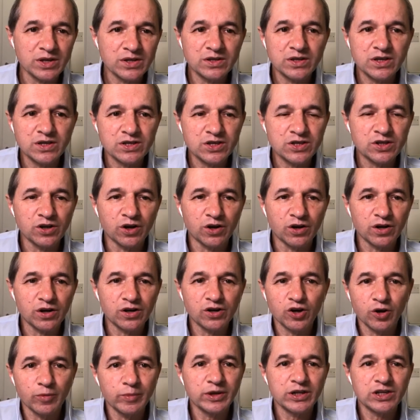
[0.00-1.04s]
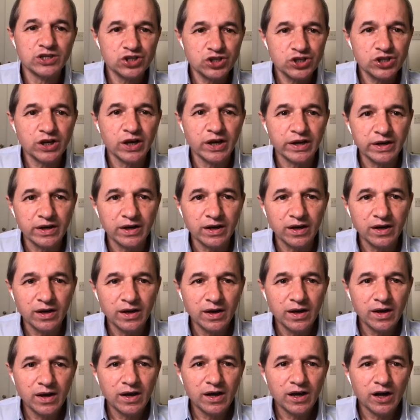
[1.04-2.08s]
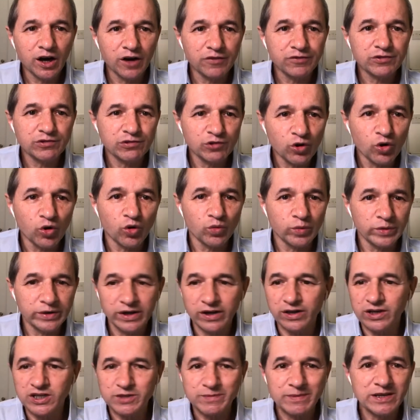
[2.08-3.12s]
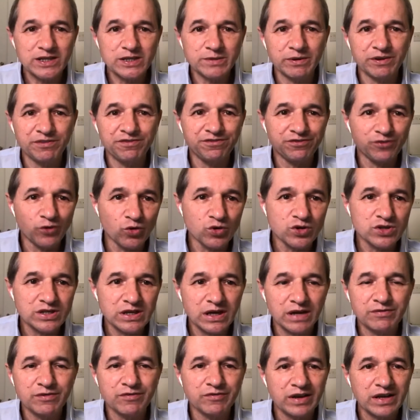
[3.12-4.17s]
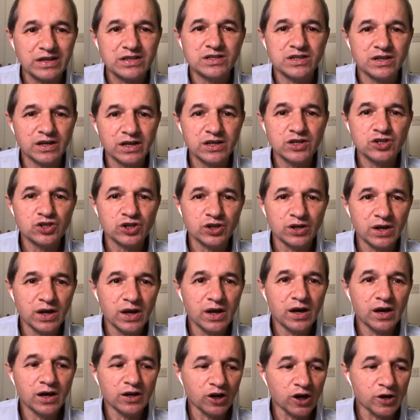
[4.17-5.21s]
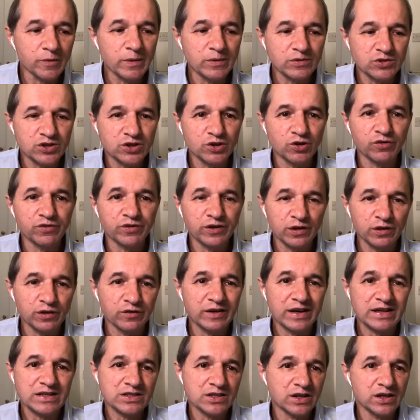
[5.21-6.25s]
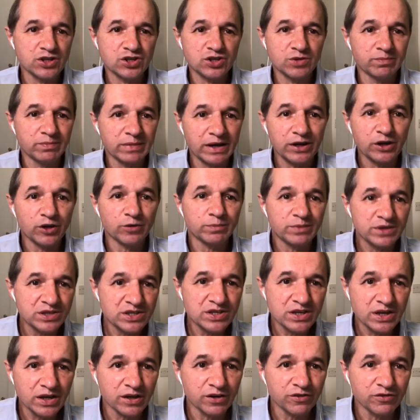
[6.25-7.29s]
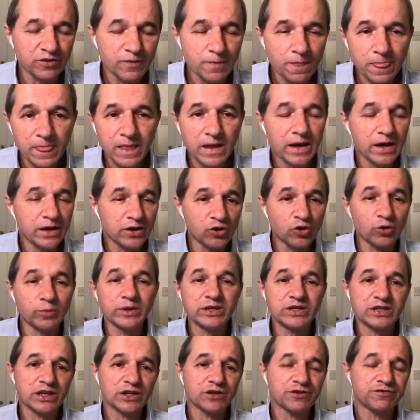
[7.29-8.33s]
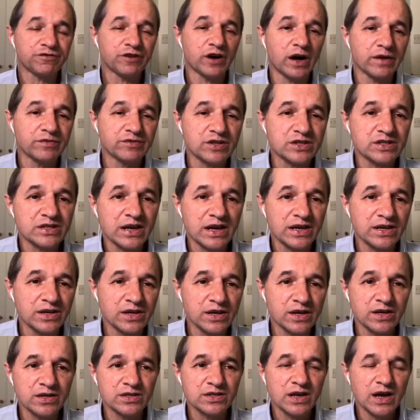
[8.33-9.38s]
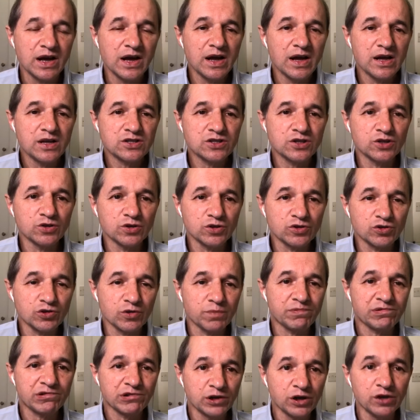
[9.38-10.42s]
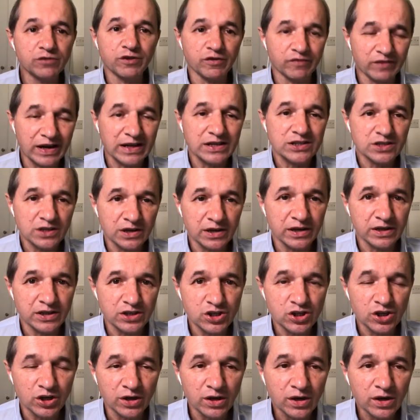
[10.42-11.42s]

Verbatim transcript: This is not communist China, after all. We don't expect to be forced to have a vaccination. A lot of people still feel the vaccination may not be safe. It normally takes five to ten years to, to approve a vaccination.